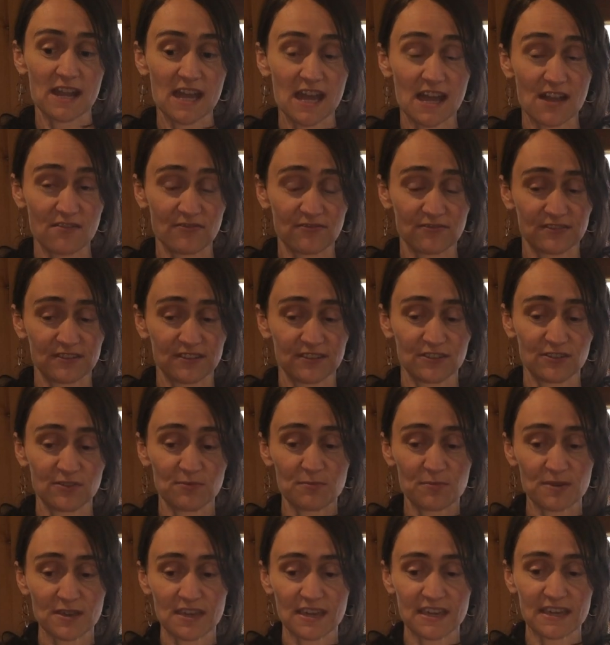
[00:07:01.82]
enough to
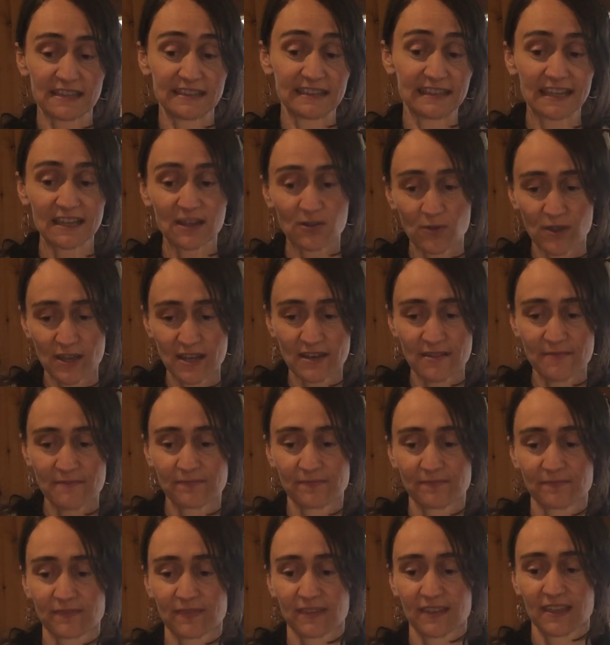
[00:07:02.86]
be liquid,
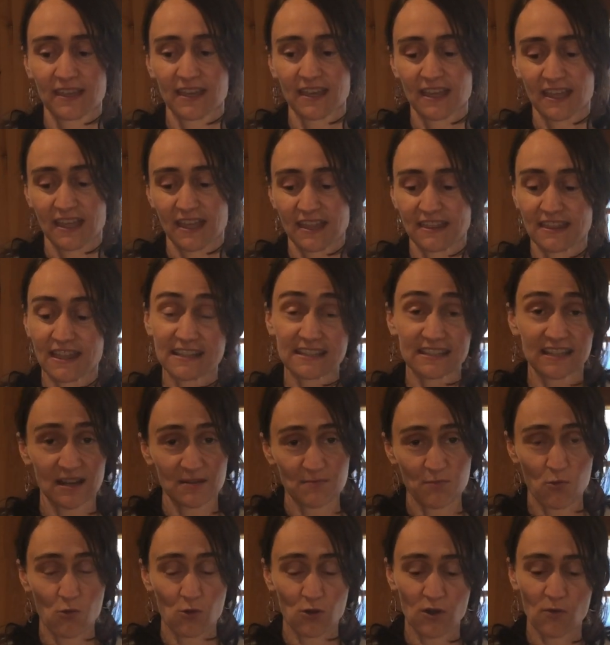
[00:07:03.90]
that's going
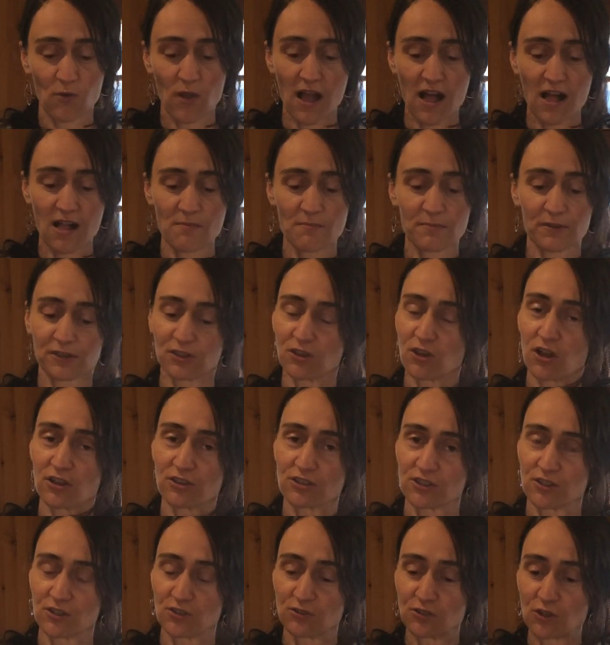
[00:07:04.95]
to pour well, but you
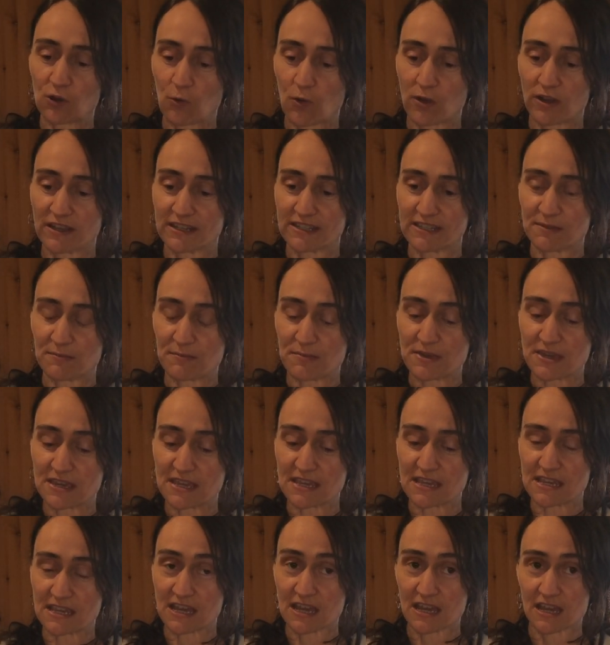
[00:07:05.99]
also don't want it to
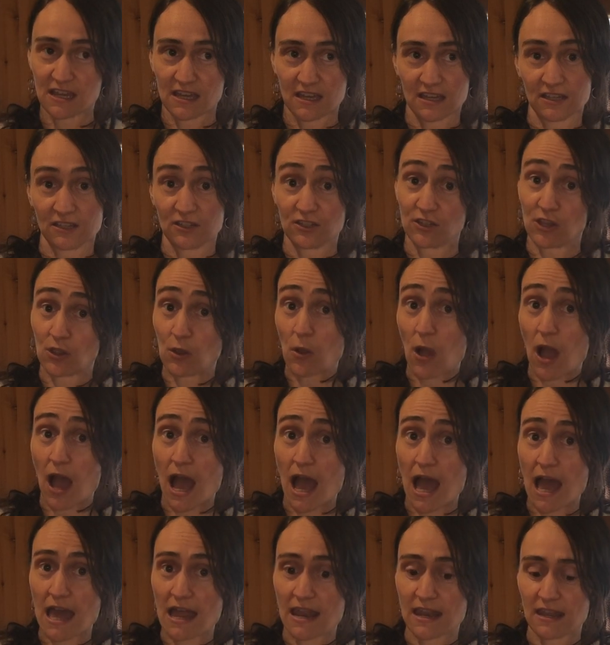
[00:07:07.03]
be too
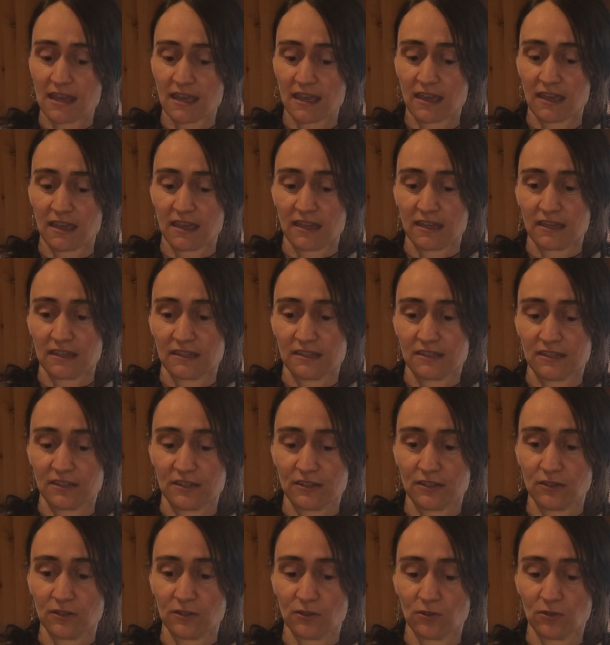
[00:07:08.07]
hot
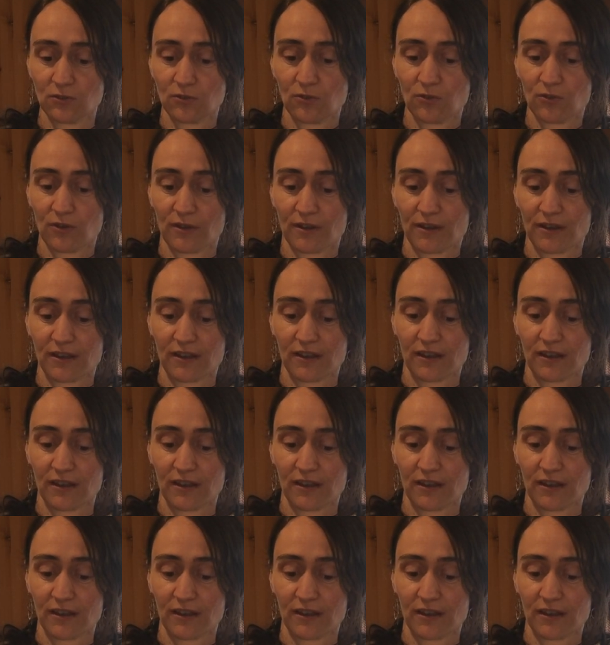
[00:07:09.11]
to